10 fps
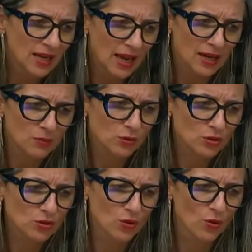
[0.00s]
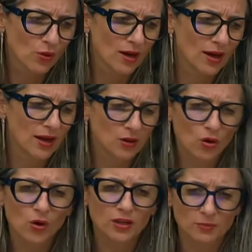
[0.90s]
I'm also
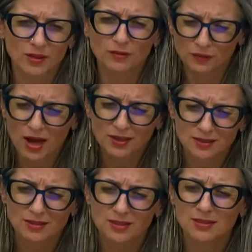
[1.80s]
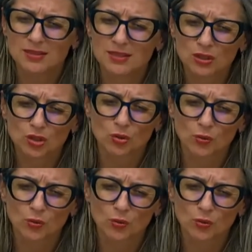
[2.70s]
annoyed by the fact that this issue,